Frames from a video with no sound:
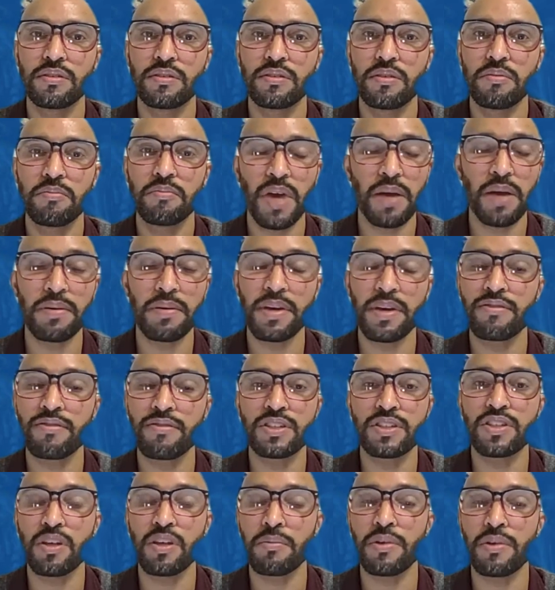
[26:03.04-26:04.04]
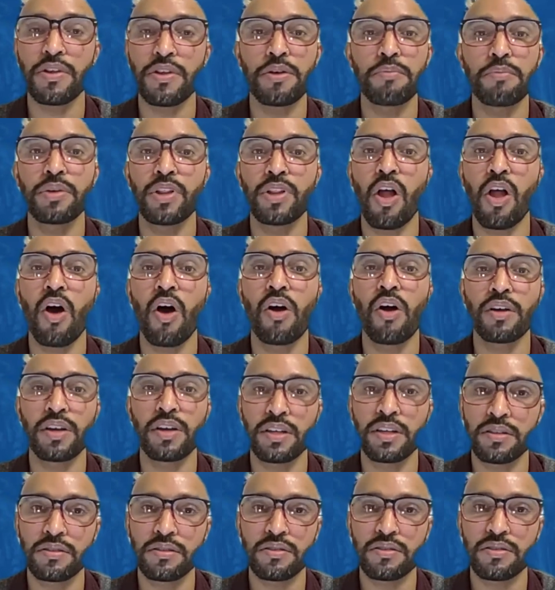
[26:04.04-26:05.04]
maybe even some of their
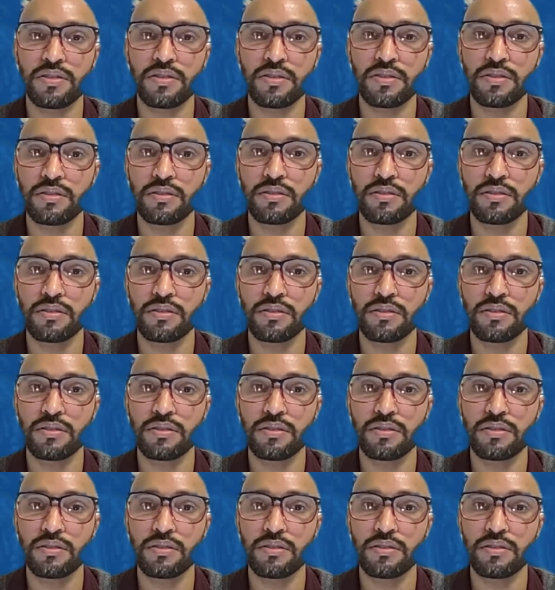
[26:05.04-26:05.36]
belongings.